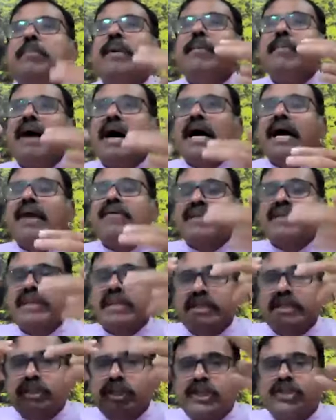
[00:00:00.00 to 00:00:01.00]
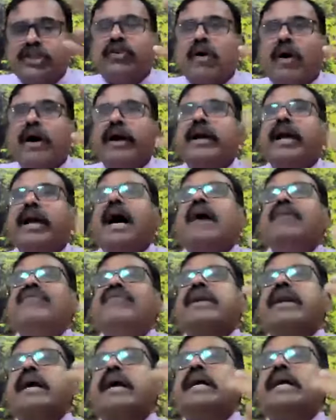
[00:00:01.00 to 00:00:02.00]
Brahmakar vritti is destroyed
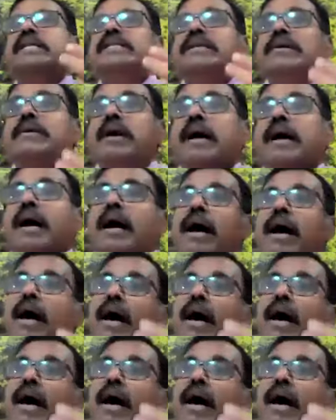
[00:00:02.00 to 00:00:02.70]
after recognizing